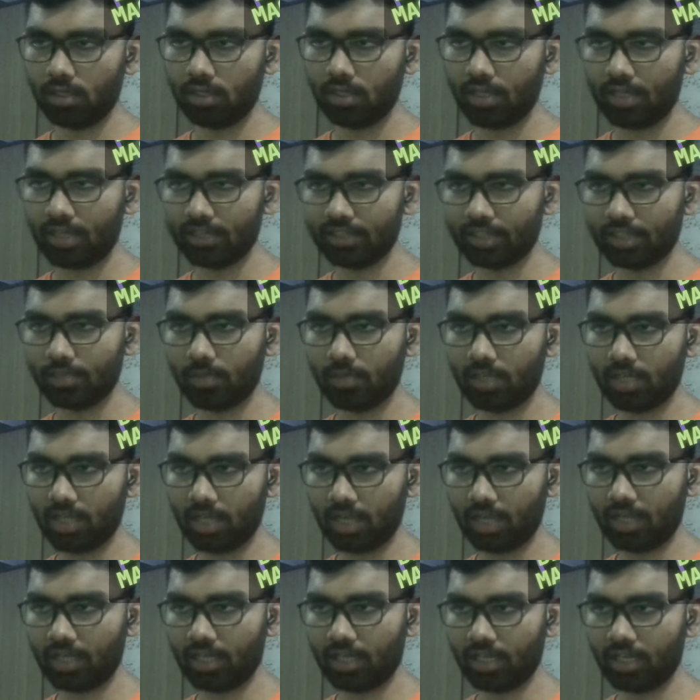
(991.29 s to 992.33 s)
I set my
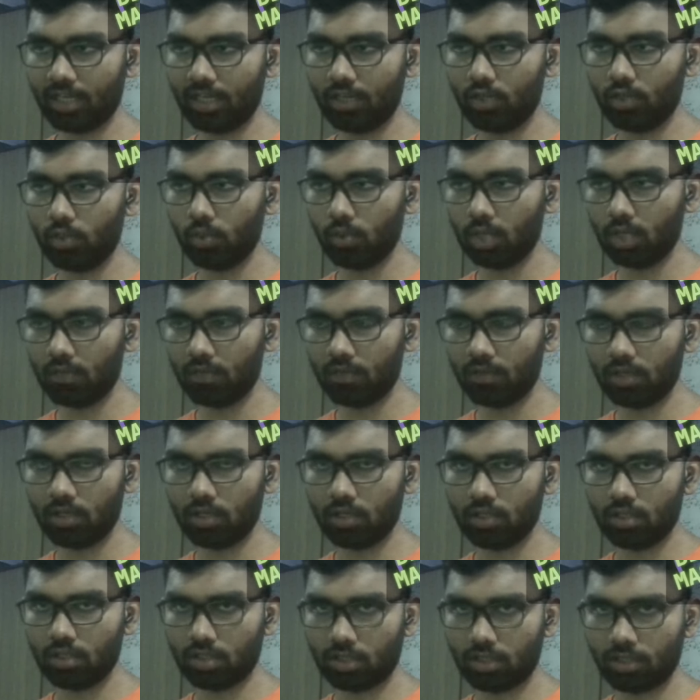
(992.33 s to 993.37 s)
directory to
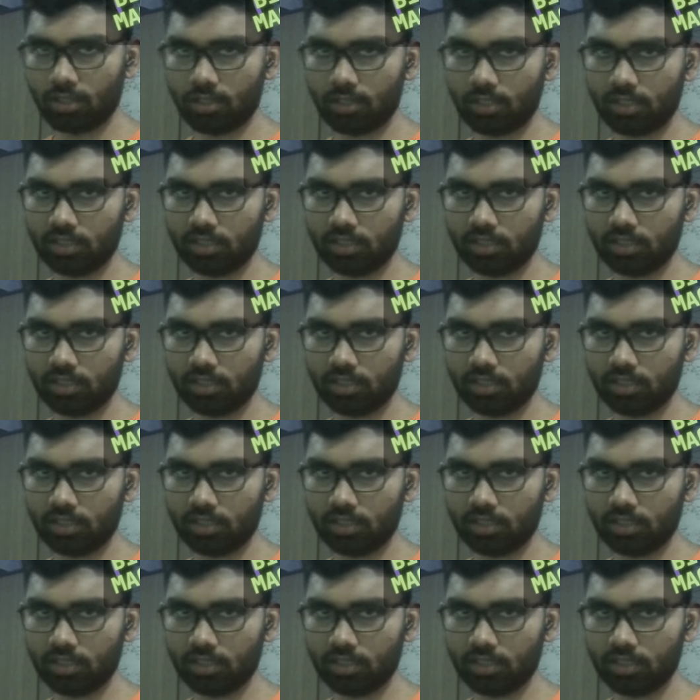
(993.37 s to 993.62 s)
whatever the